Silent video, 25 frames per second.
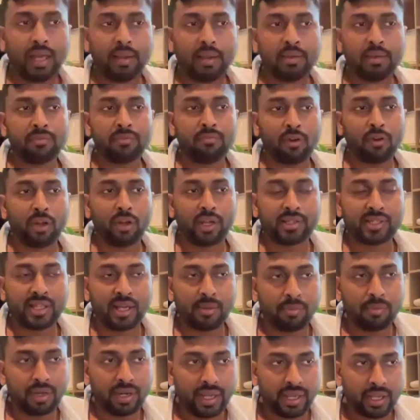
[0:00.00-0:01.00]
I mean, for
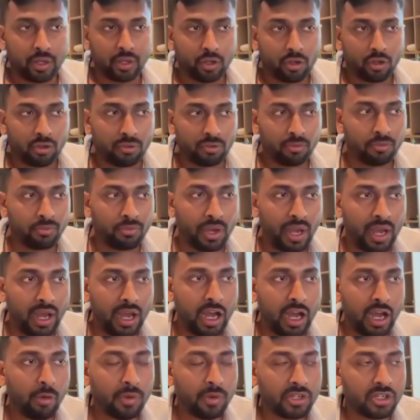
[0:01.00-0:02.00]
example, like,
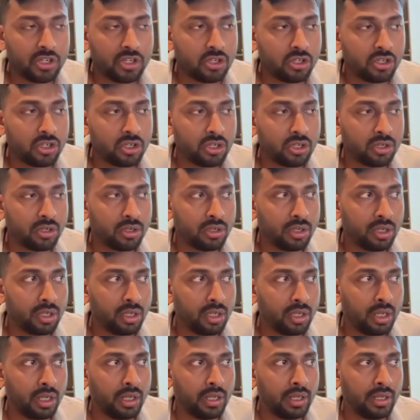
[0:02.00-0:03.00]
how much
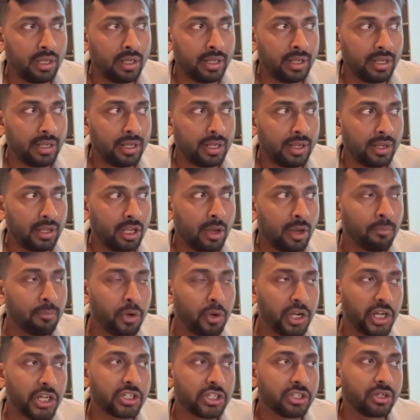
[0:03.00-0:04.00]

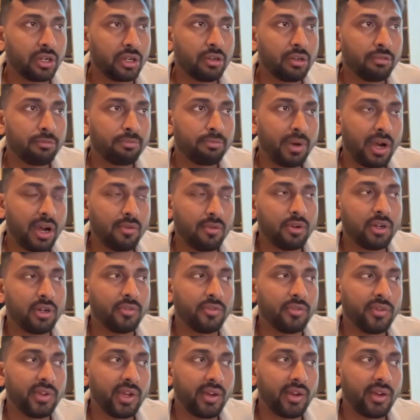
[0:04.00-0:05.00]
computation power we